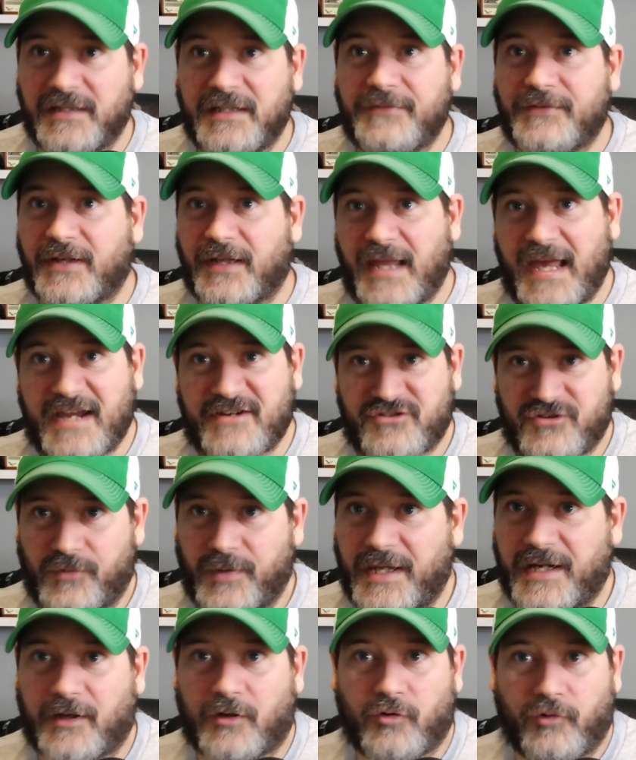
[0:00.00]
and even last year
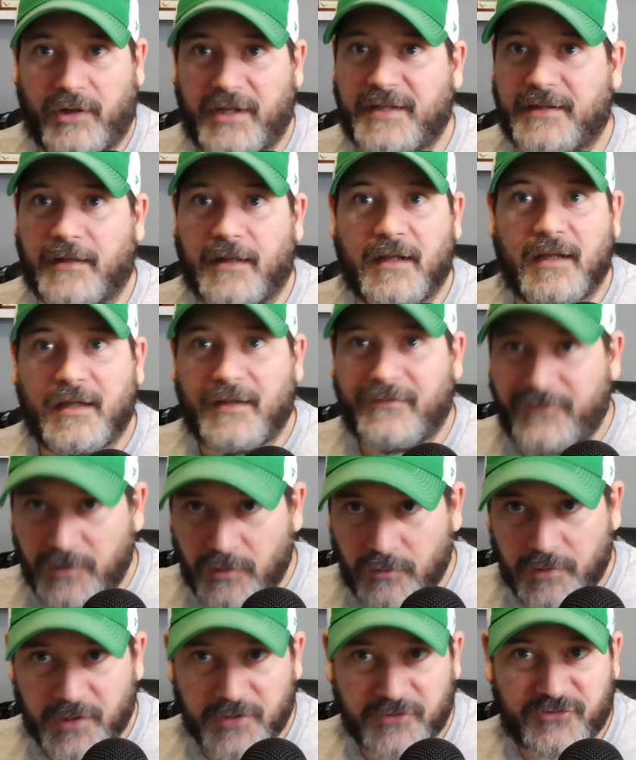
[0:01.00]
we had a great
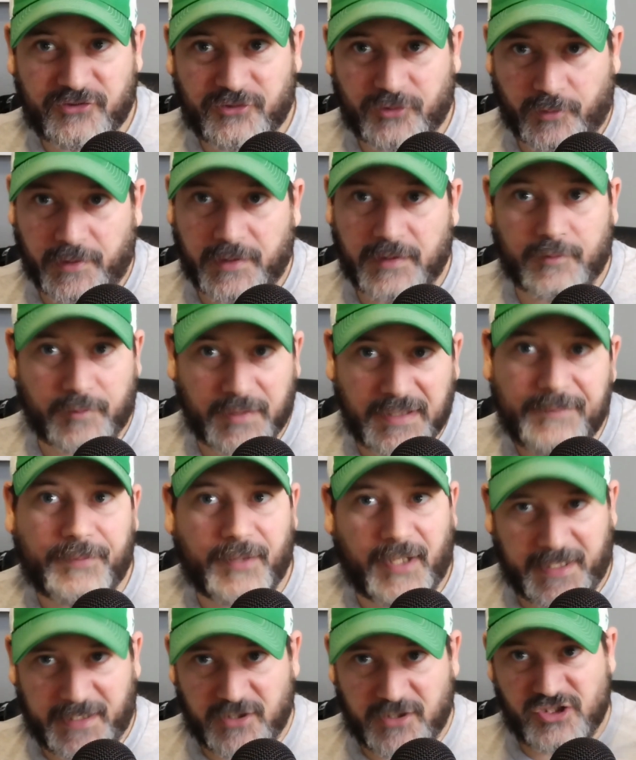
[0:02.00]
feel-good story in Reed
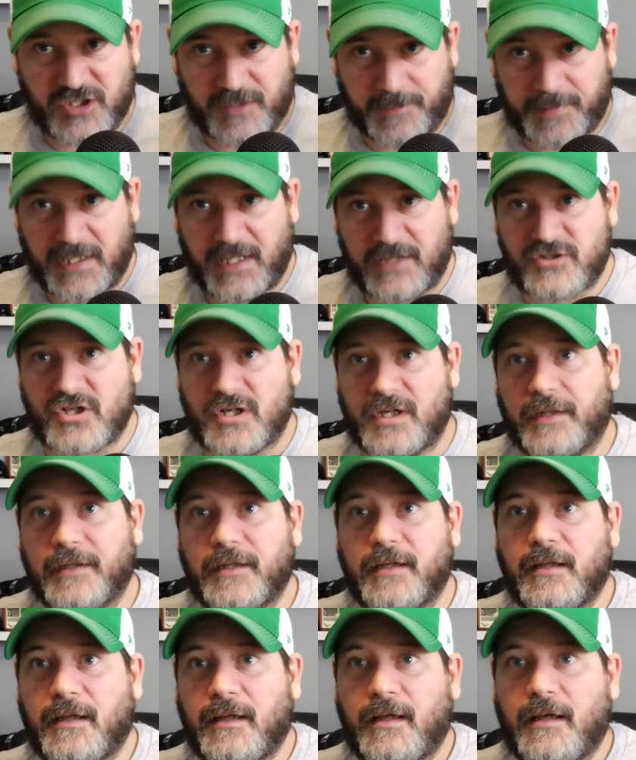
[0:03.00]
Blankenship catch on.
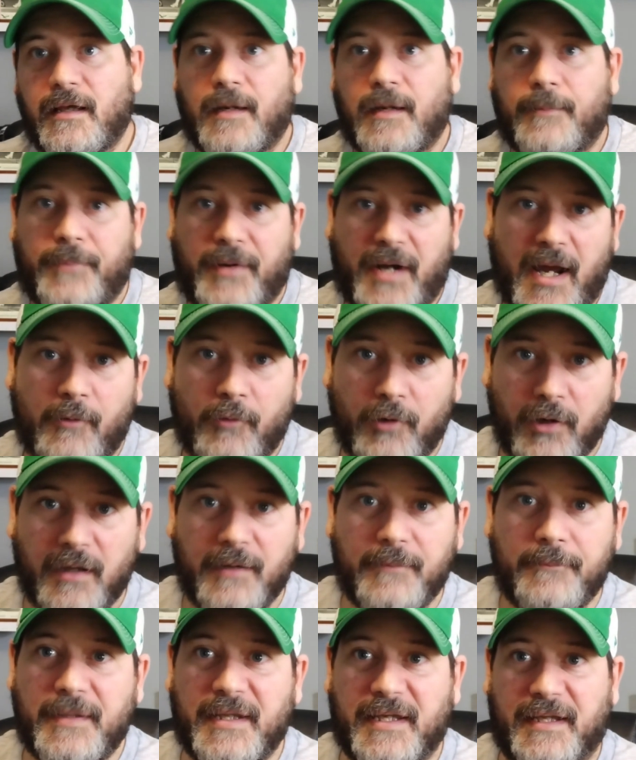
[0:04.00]
But I
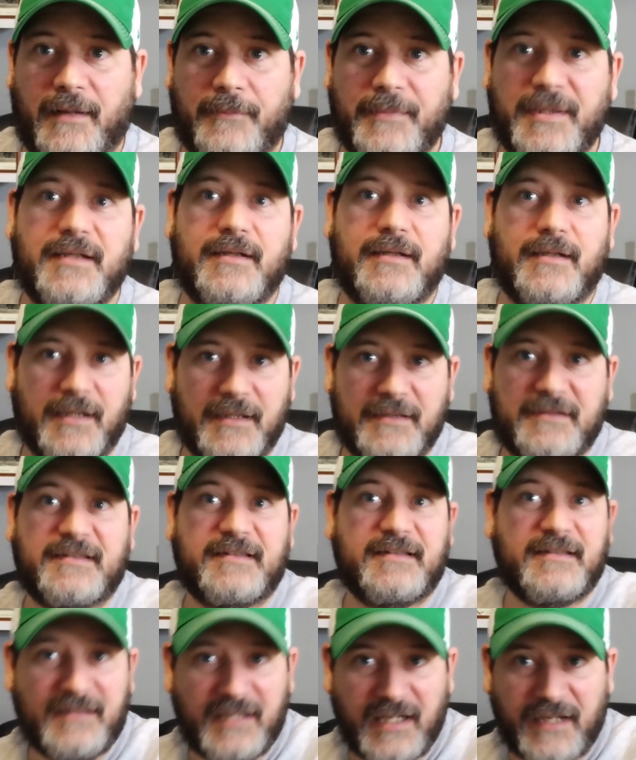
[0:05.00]
will admit, I mean, it's
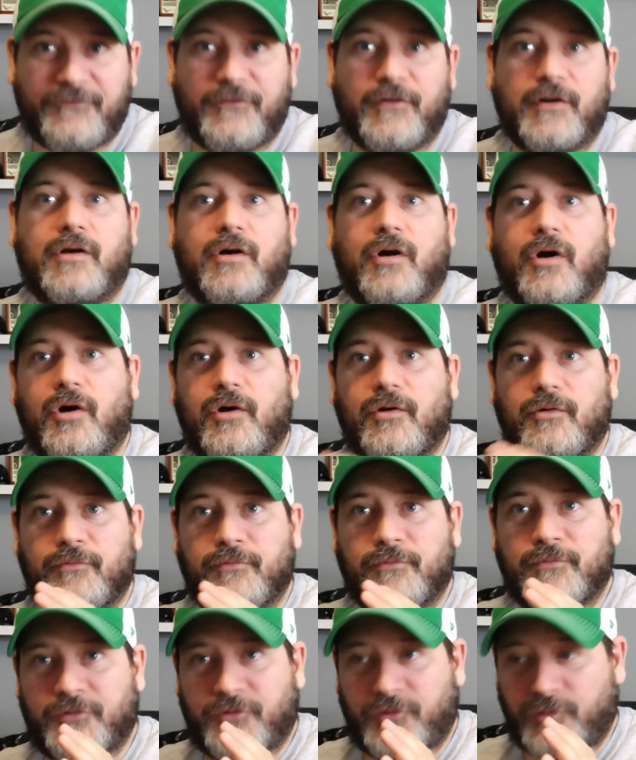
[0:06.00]
difficult
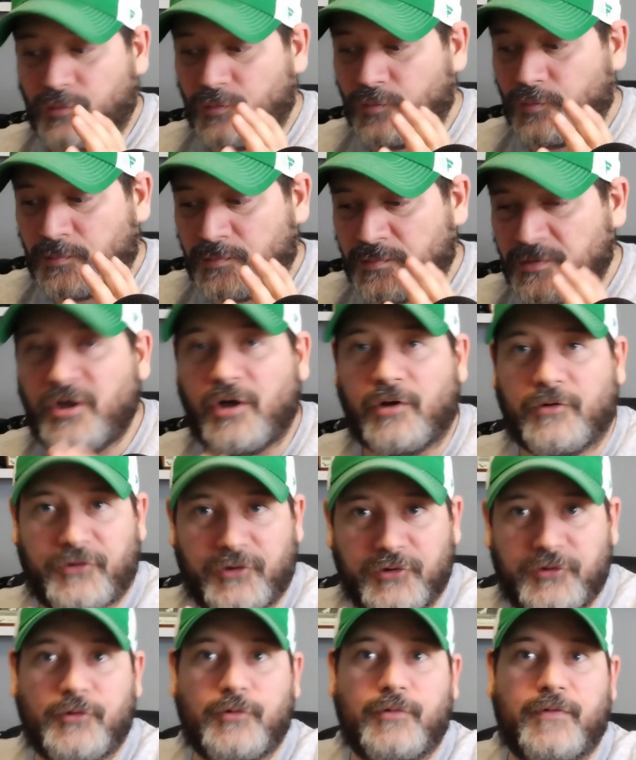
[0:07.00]
to, you know,
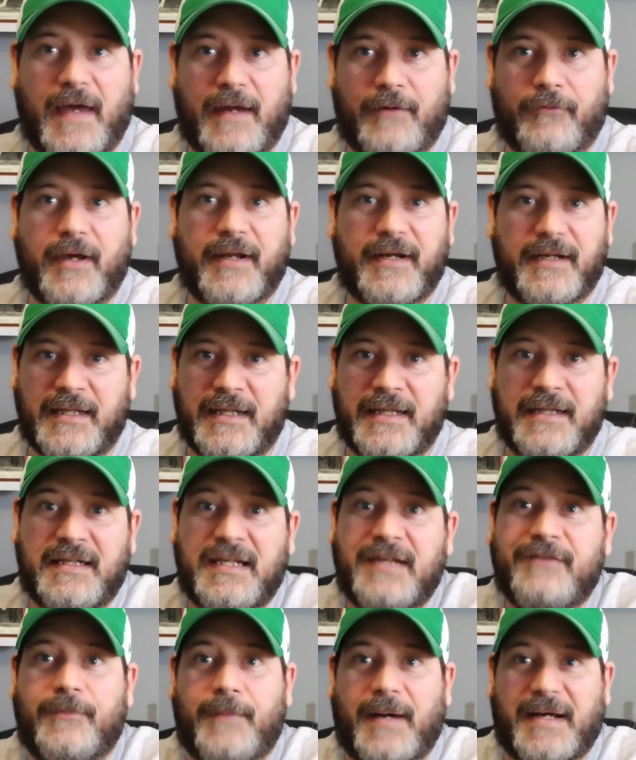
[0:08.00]
to do that, right? And
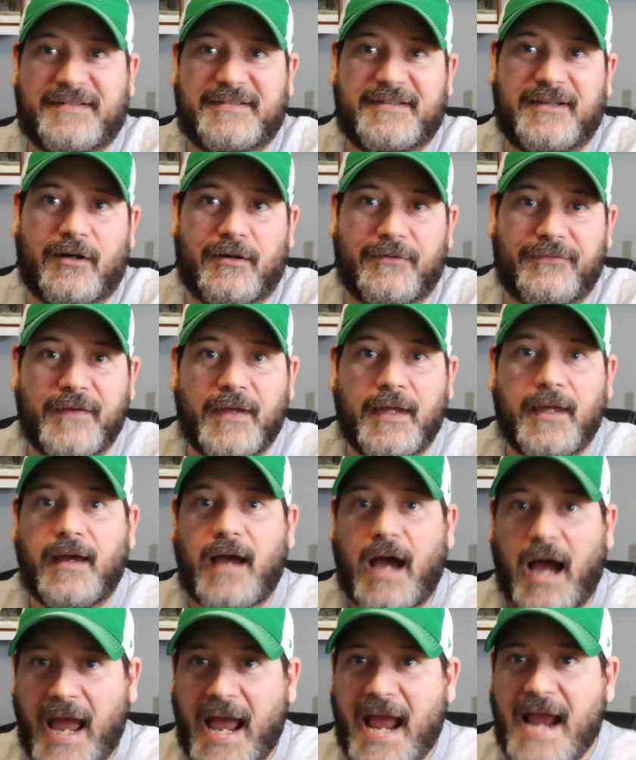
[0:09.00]
even myself,
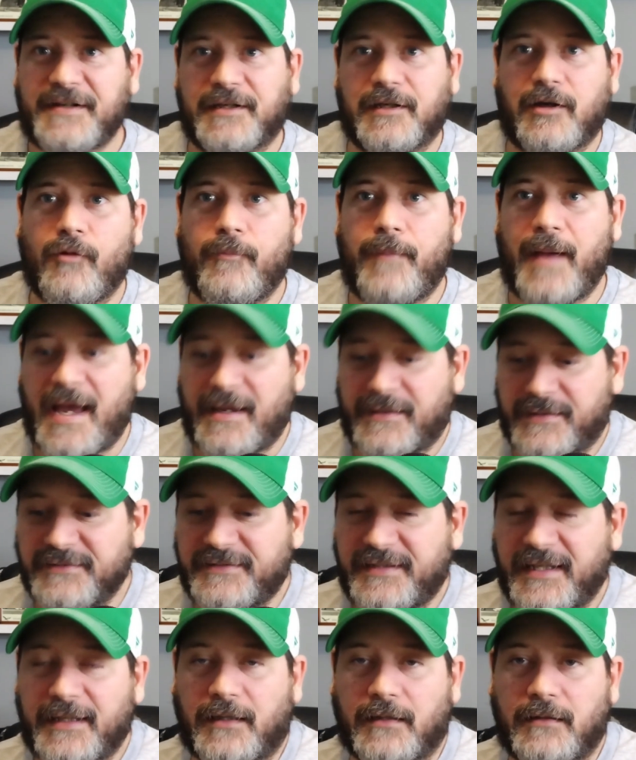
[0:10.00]
I had to go back
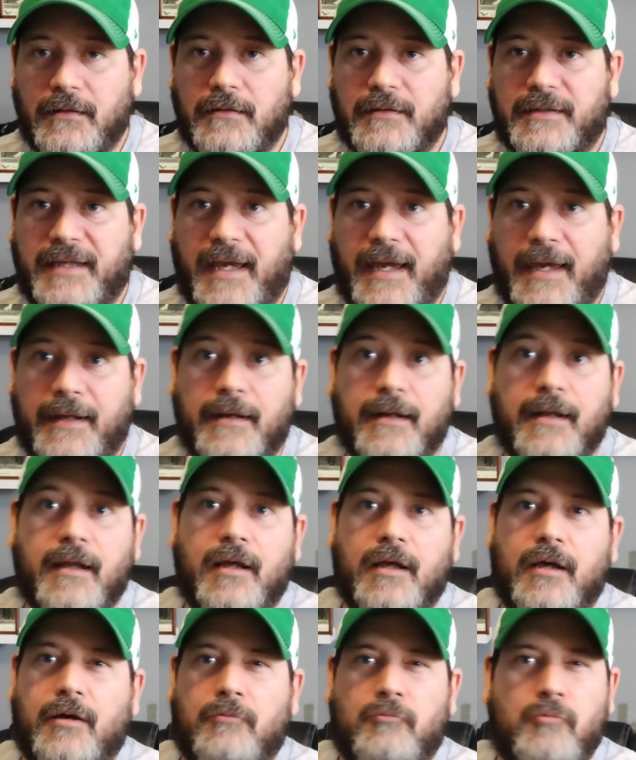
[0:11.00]
and take a look at,
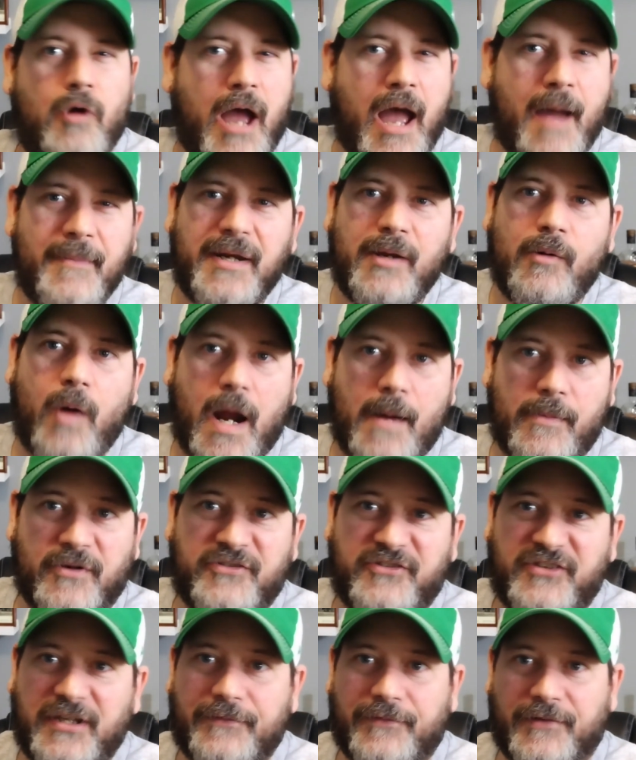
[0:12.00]
well, how many wide
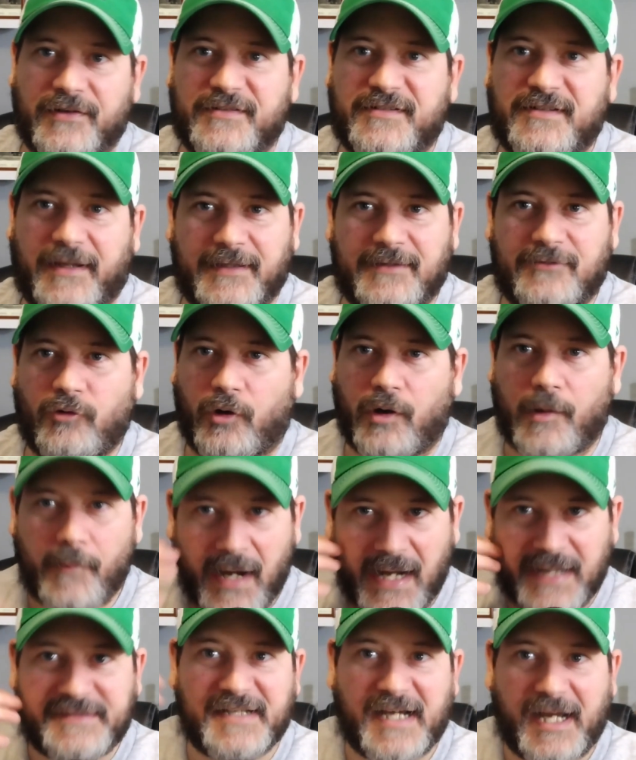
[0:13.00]
receivers, like during
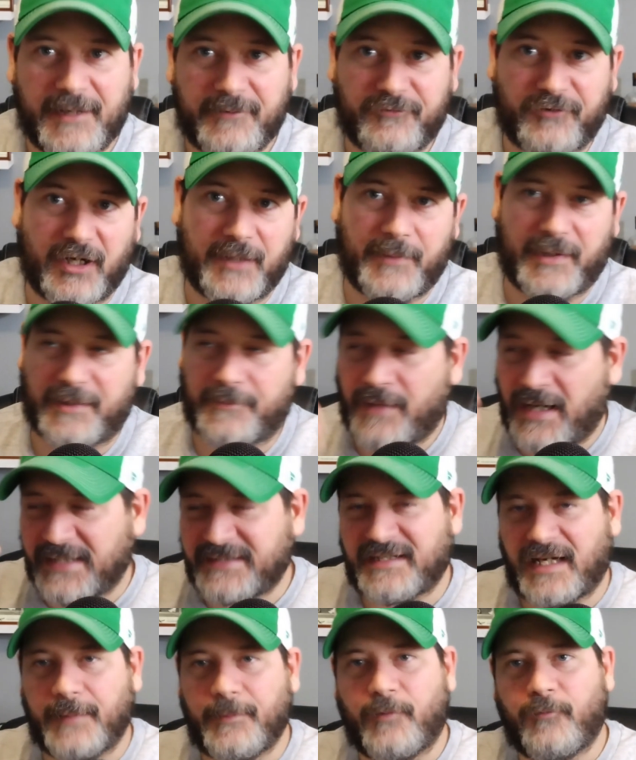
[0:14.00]
my time frame, like my
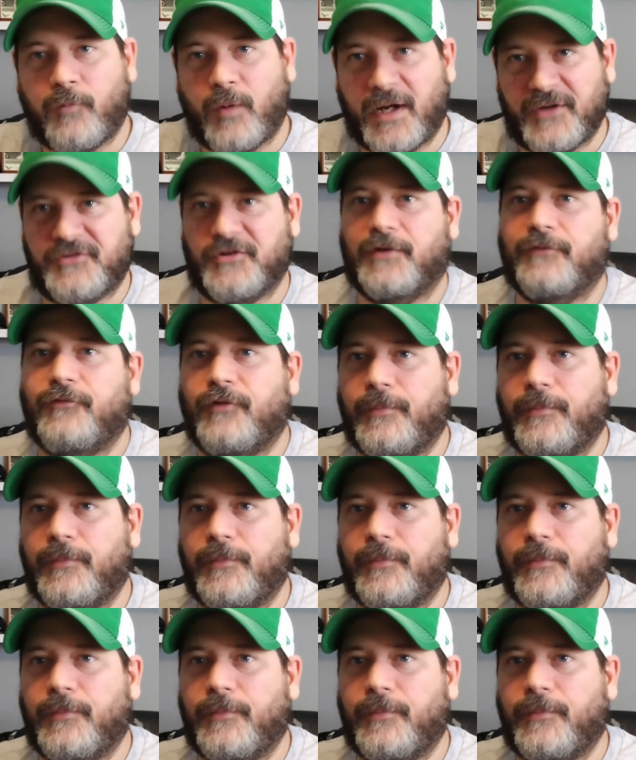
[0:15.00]
time of watching